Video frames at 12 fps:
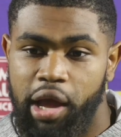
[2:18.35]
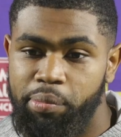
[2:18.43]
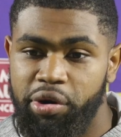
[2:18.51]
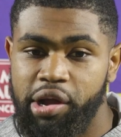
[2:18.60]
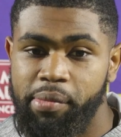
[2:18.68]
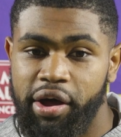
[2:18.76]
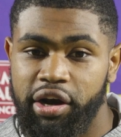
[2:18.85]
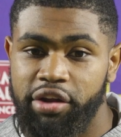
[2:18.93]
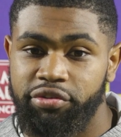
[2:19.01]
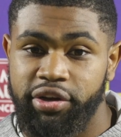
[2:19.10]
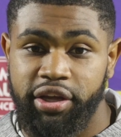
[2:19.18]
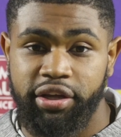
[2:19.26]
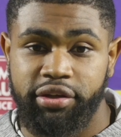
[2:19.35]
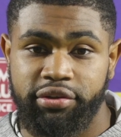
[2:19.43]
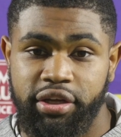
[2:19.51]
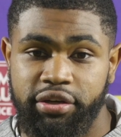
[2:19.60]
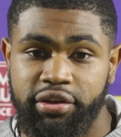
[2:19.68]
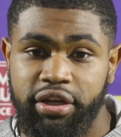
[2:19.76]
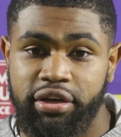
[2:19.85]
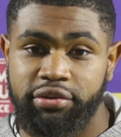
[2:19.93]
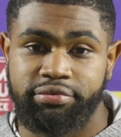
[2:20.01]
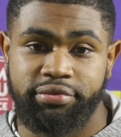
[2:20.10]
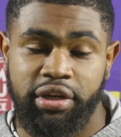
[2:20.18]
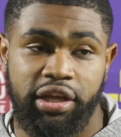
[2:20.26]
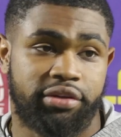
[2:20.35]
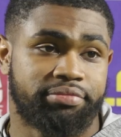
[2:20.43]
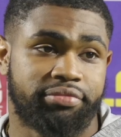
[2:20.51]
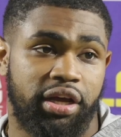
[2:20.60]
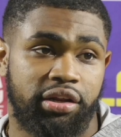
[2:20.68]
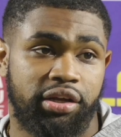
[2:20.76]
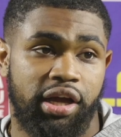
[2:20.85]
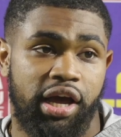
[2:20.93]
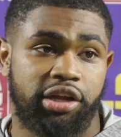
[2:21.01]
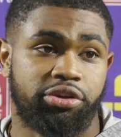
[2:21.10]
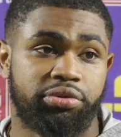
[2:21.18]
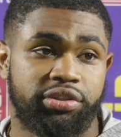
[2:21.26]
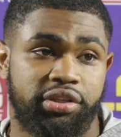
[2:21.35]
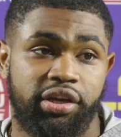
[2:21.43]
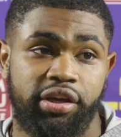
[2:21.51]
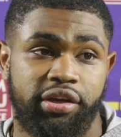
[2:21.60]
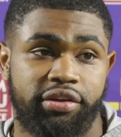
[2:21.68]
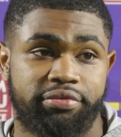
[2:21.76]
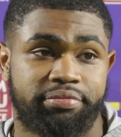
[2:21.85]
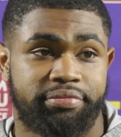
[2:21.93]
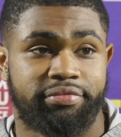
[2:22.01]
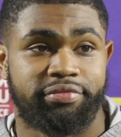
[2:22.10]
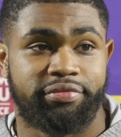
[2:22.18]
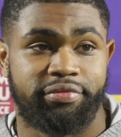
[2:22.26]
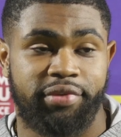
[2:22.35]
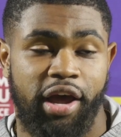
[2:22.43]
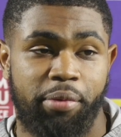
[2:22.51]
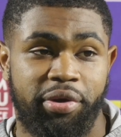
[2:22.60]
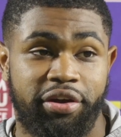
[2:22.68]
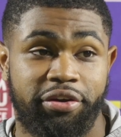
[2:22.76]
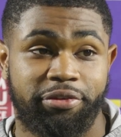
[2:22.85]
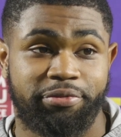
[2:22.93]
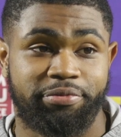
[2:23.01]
I pray about it every day and let God do his thing, and now I'm here.